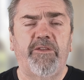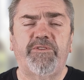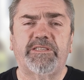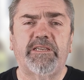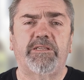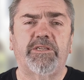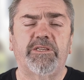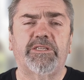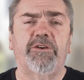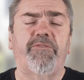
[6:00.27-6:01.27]
You've just said to
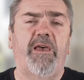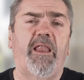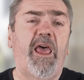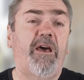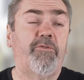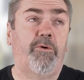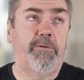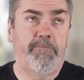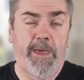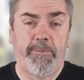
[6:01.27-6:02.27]
yourself out loud,
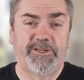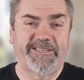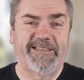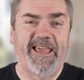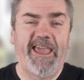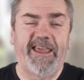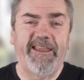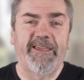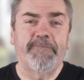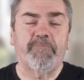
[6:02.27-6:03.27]
or maybe just in your
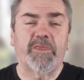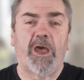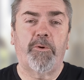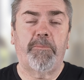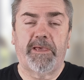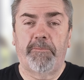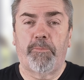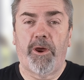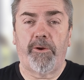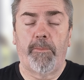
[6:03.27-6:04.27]
head, I want to become a
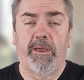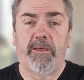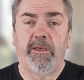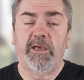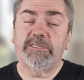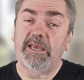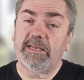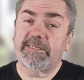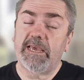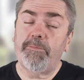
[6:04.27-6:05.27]
programmer. So you
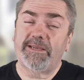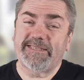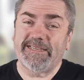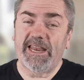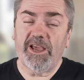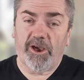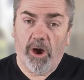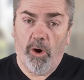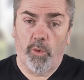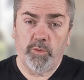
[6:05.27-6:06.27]
can see by setting
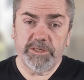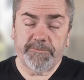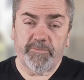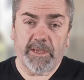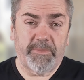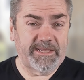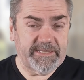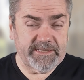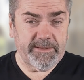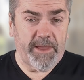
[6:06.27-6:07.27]
goals and being
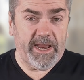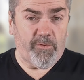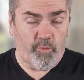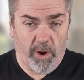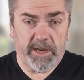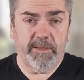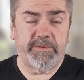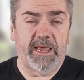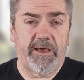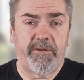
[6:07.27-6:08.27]
systematic, writing them
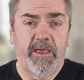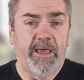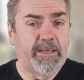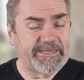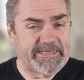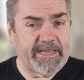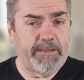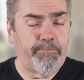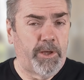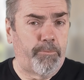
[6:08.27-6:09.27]
down,
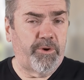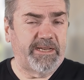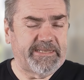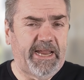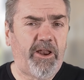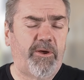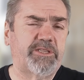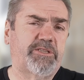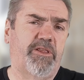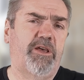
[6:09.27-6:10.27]
putting
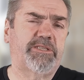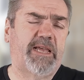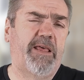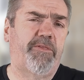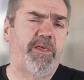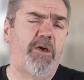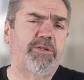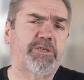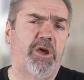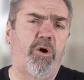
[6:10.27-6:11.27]
deadlines to
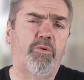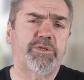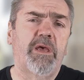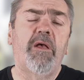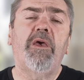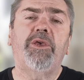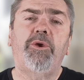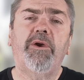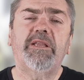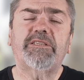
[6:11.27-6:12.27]
those goals,
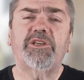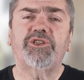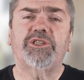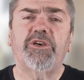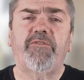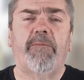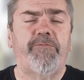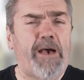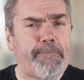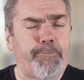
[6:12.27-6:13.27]
you're going to set yourself up
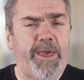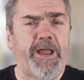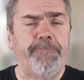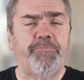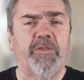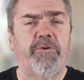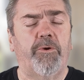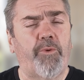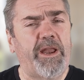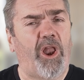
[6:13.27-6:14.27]
far better for a
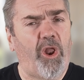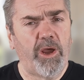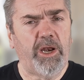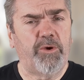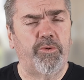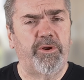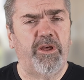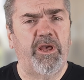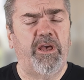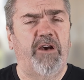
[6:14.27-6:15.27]
greater likelihood
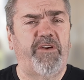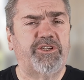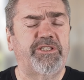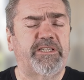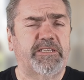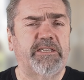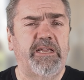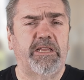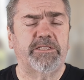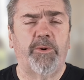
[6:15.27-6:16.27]
of actually
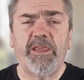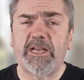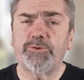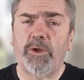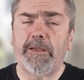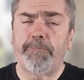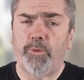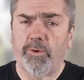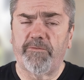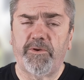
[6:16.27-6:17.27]
succeeding. So I think it's really
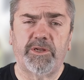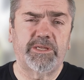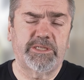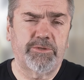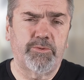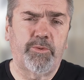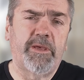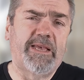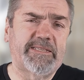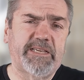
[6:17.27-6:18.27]
important for you to
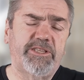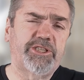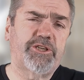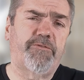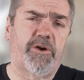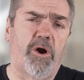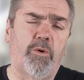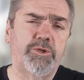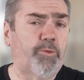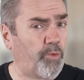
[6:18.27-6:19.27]
set yourself
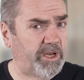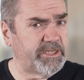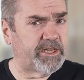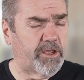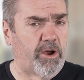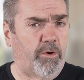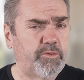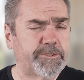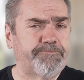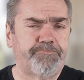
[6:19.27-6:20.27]
goals, realistic
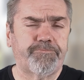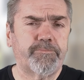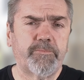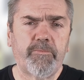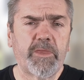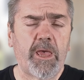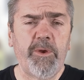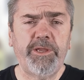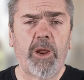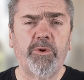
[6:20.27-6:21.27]
goals. I
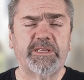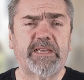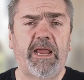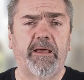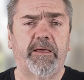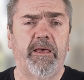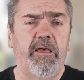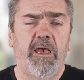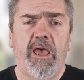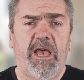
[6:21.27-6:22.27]
mean, you don't want to say, like,
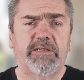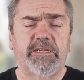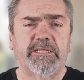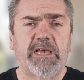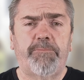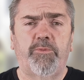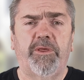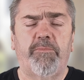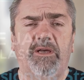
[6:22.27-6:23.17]
as an example with